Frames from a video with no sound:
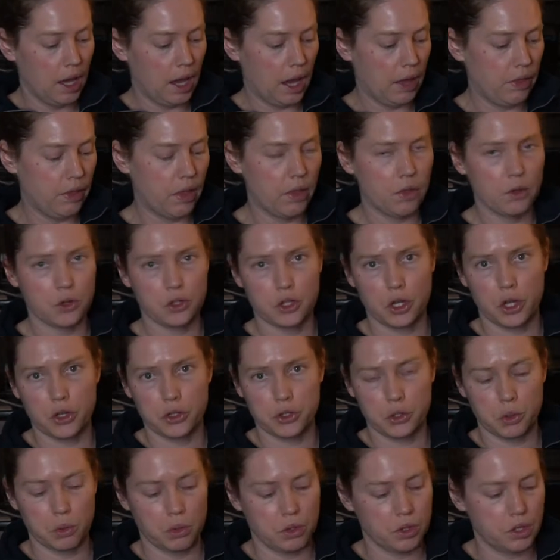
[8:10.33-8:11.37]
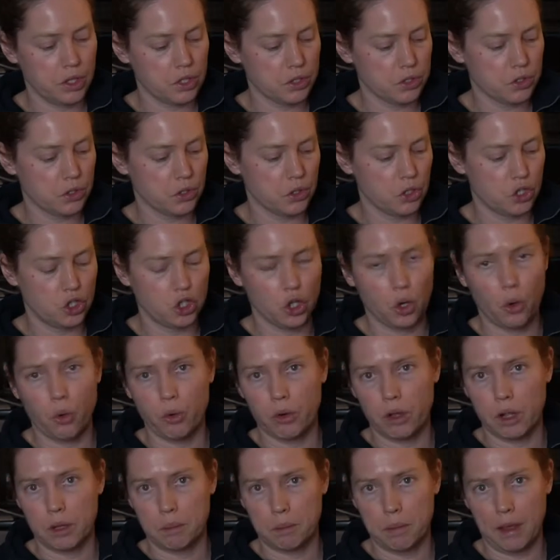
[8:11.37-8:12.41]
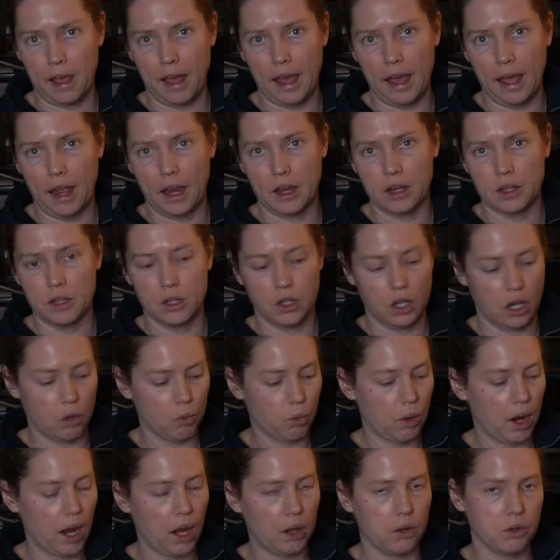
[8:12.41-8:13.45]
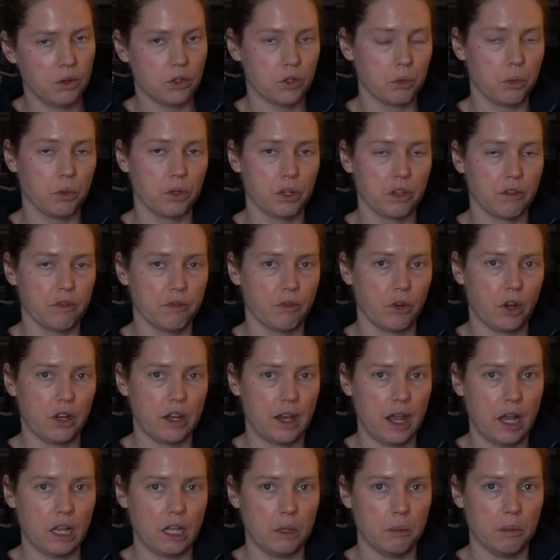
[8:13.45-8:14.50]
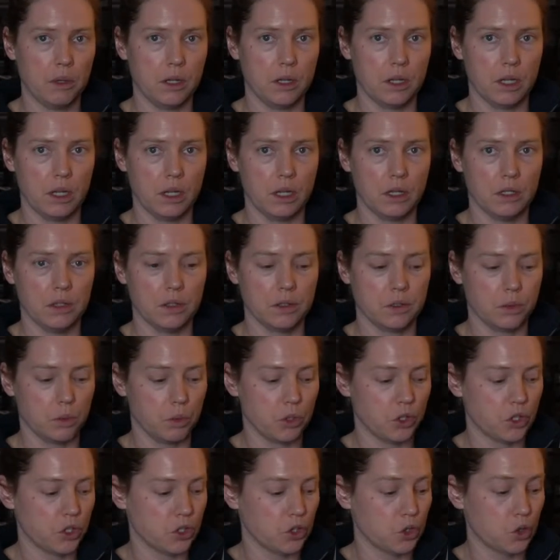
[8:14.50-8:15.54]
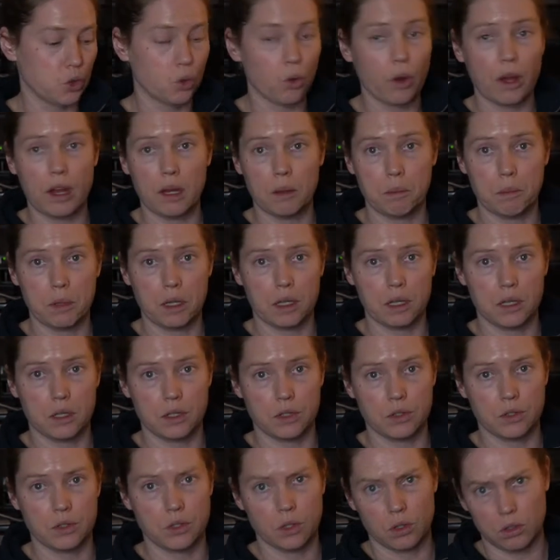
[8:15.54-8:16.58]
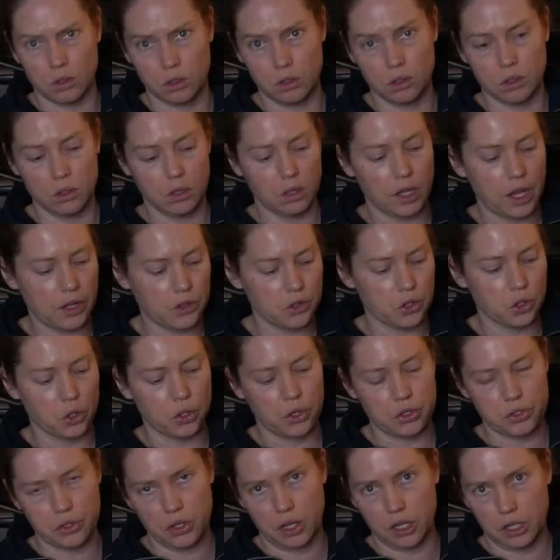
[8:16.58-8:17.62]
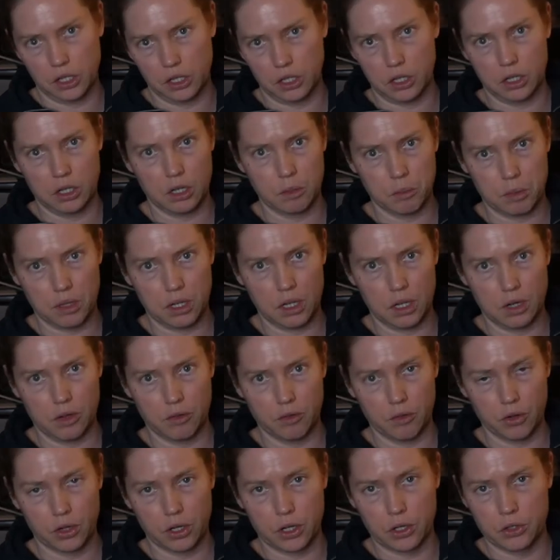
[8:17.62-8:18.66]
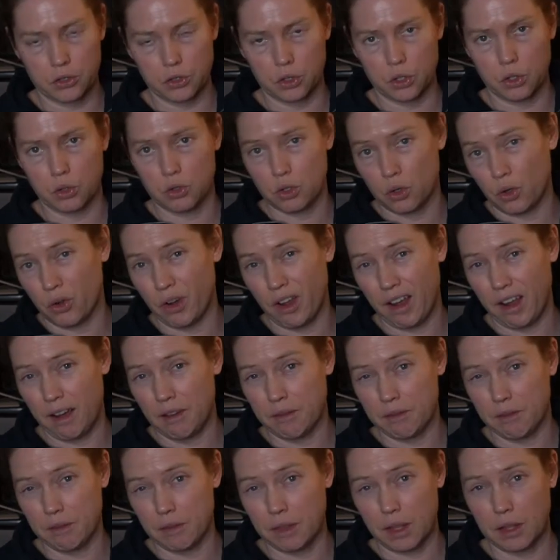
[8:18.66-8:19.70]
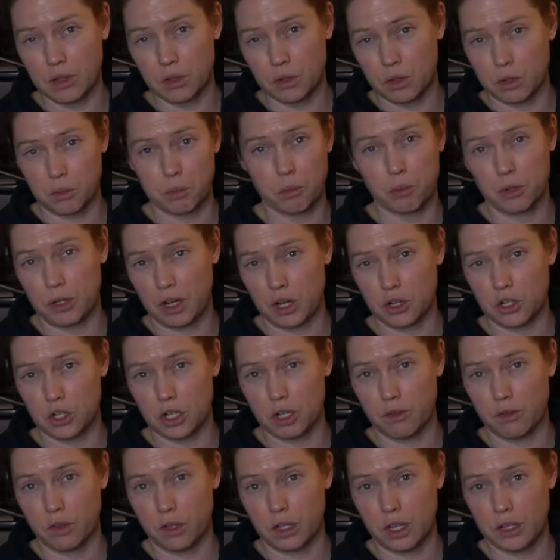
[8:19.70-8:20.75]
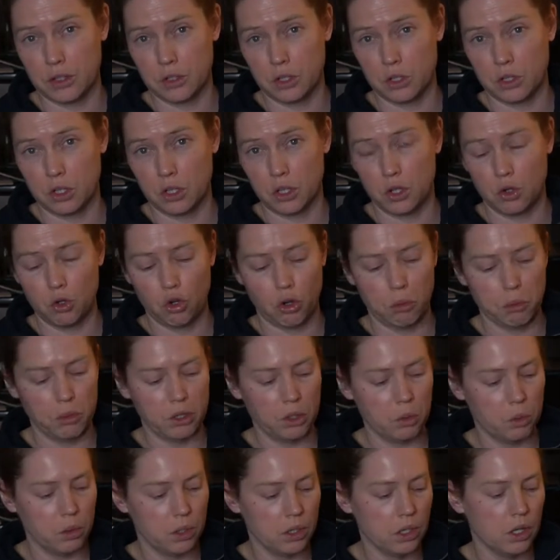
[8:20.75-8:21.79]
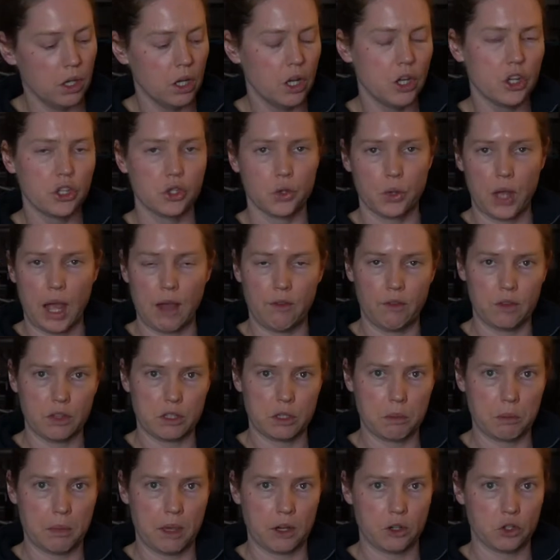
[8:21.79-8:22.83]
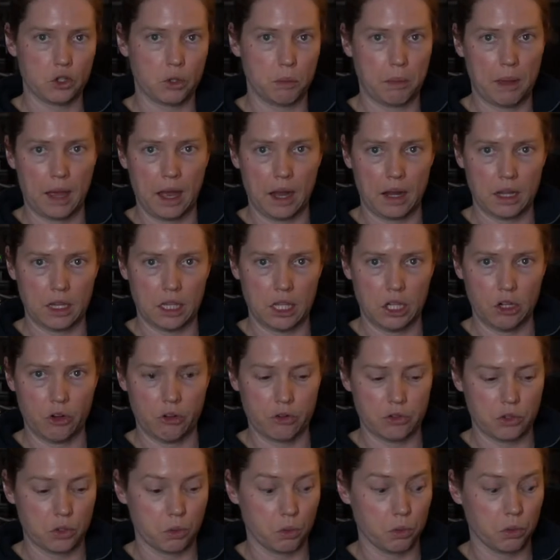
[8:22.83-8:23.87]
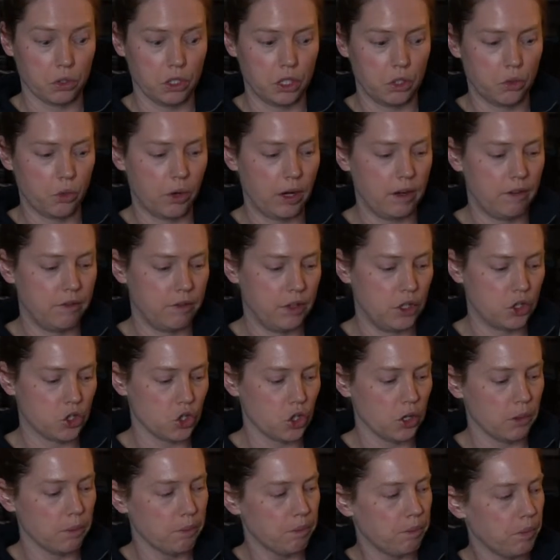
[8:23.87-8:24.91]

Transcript: And then there's also this donut pad around where the front element is, which is great because your lens hood is likely going to be inverted, so you don't have the protection of a lens hood that you normally would. So having some extra padding here is a really great feature.